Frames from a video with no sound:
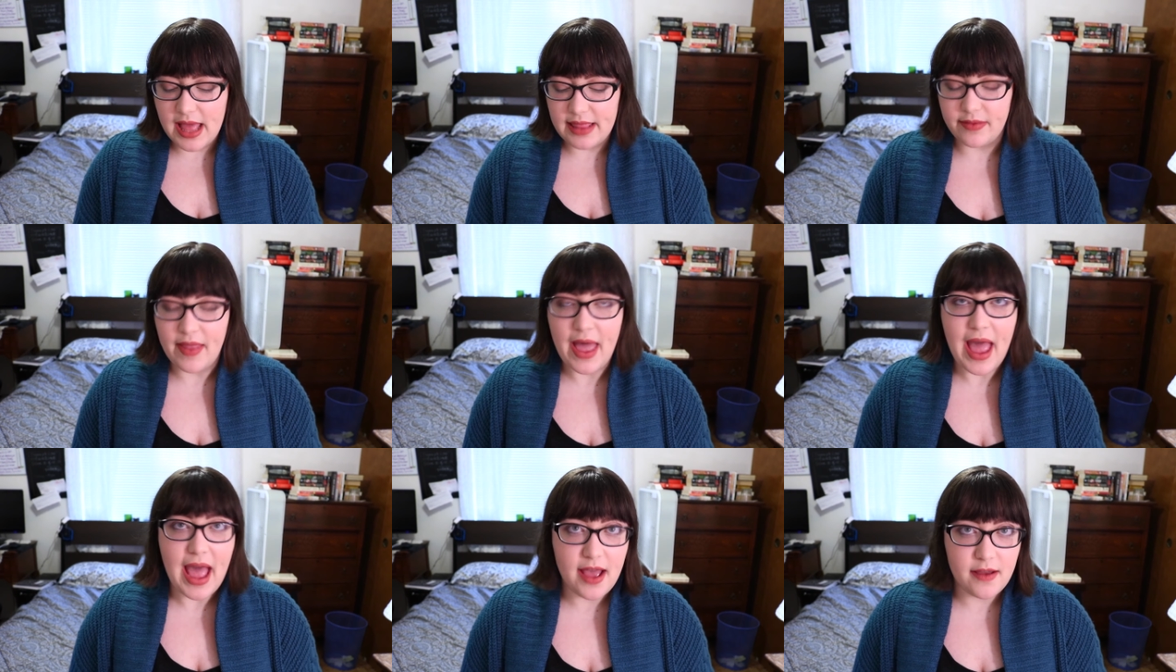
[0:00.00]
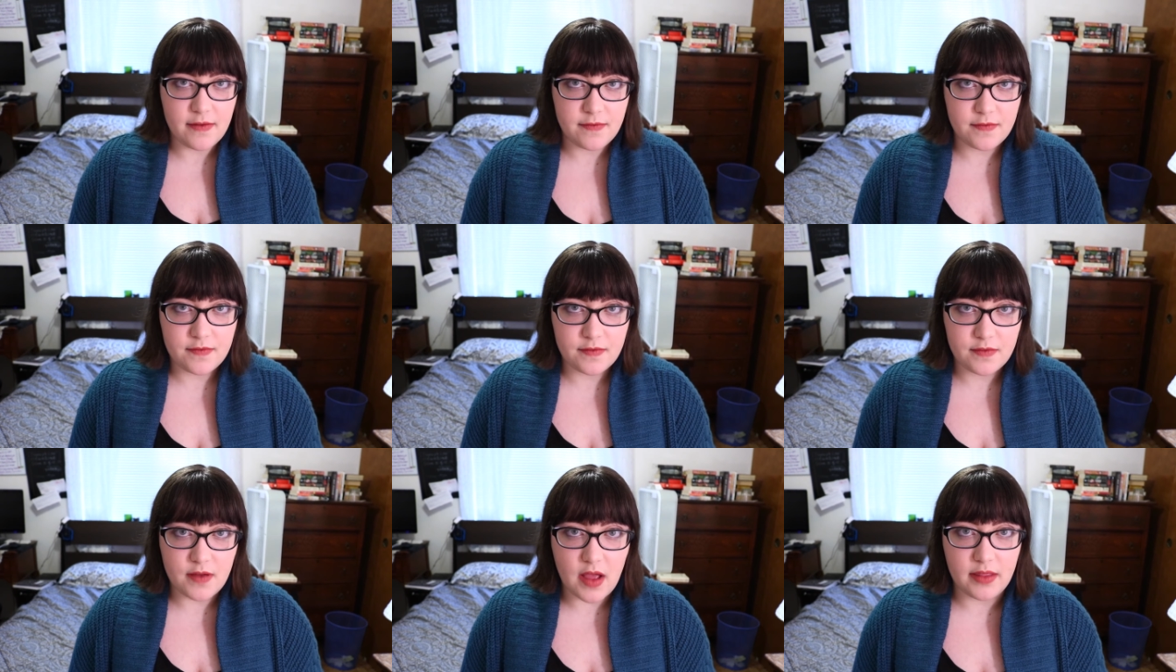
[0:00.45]
I
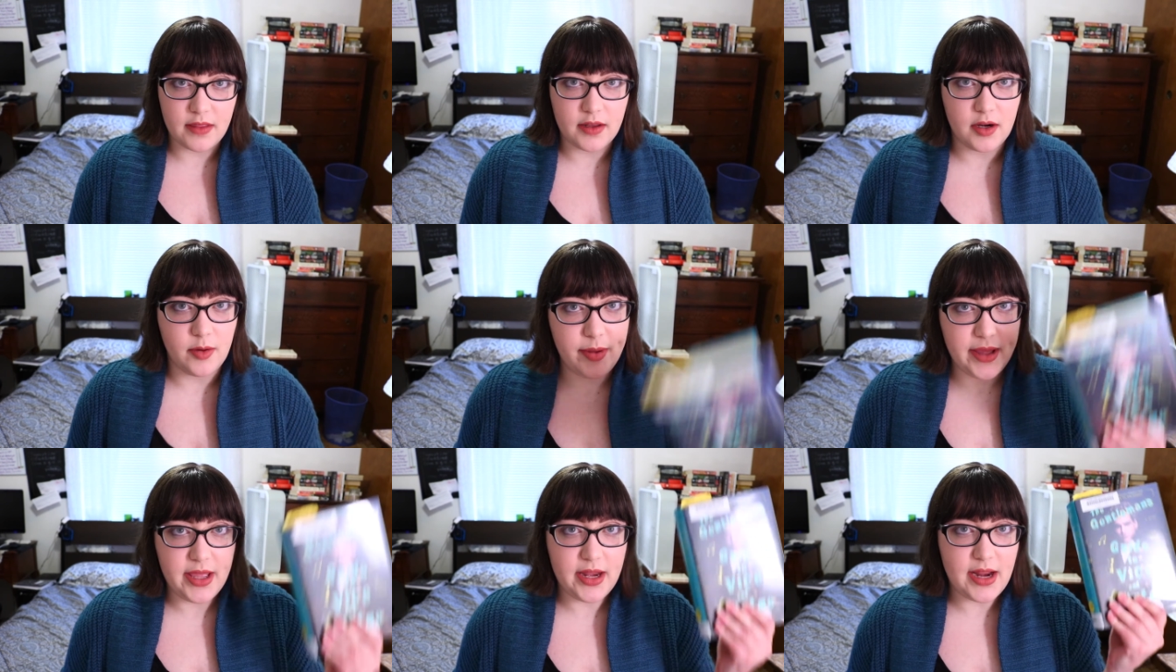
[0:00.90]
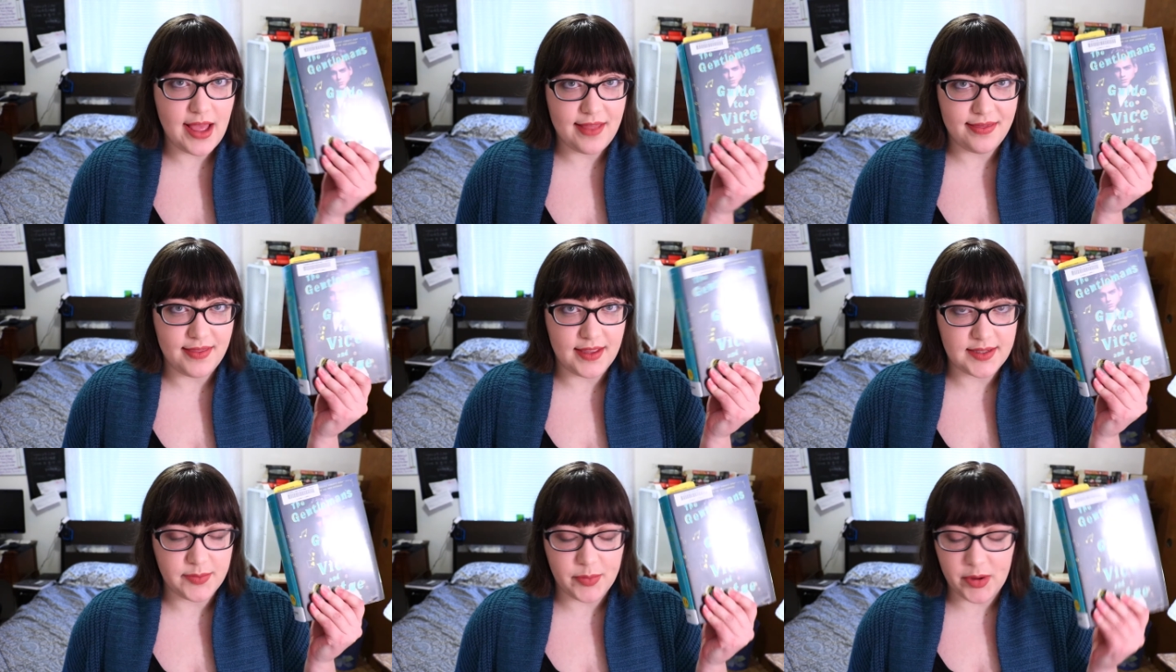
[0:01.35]
laugh a little bit
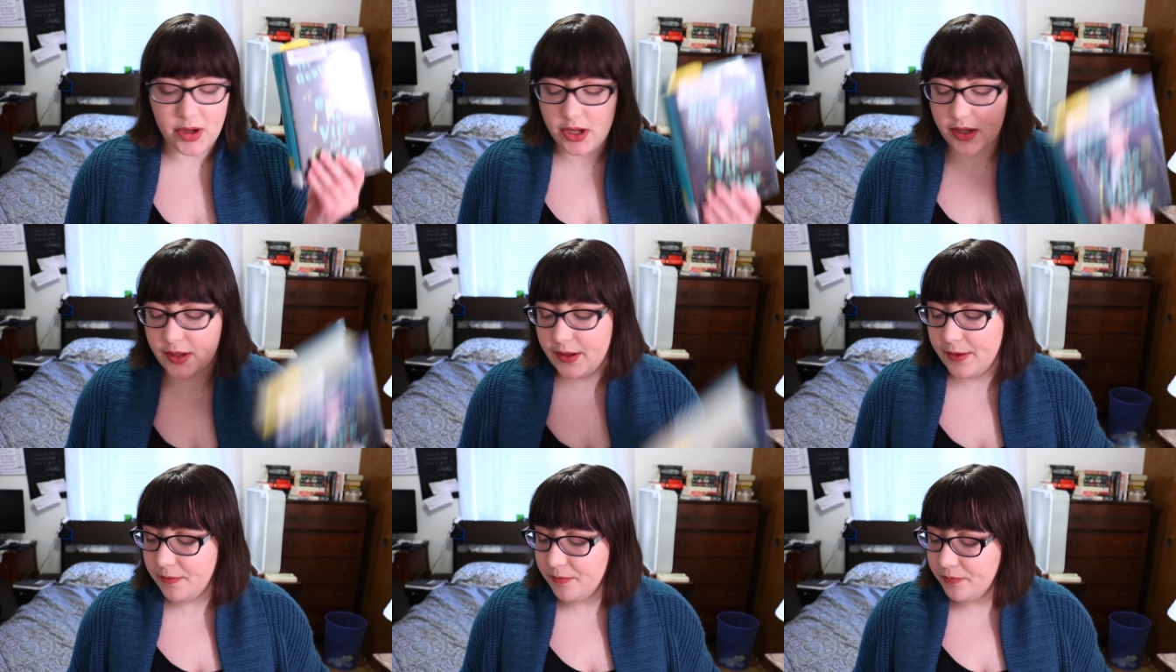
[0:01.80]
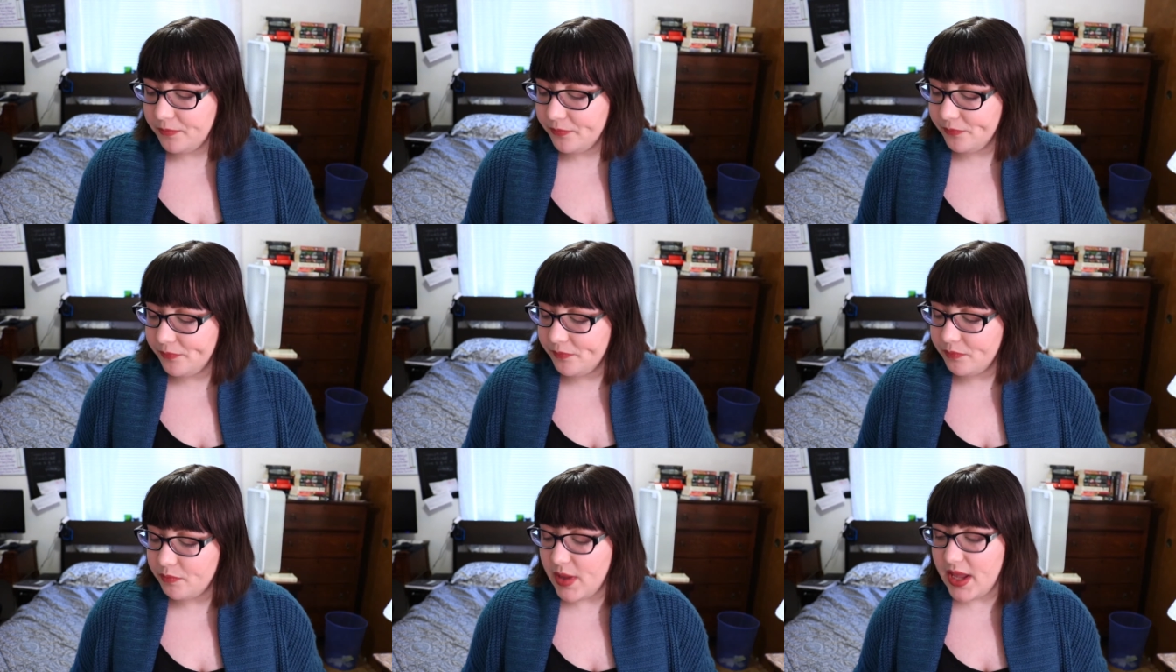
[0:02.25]
at this book,
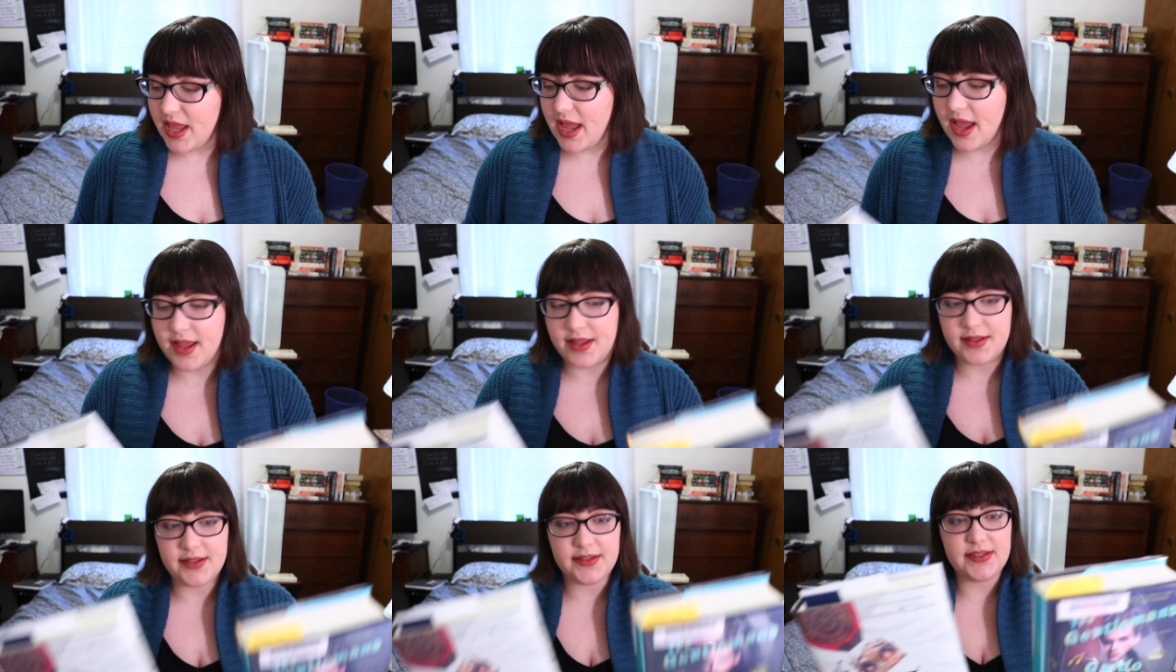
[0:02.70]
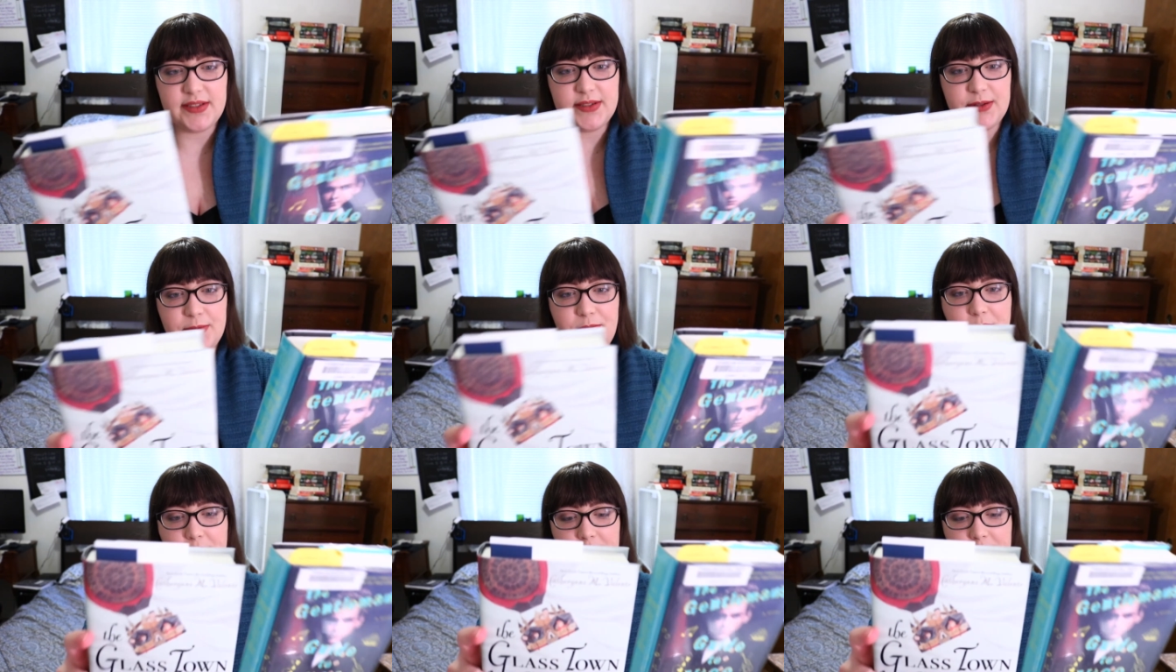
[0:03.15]
because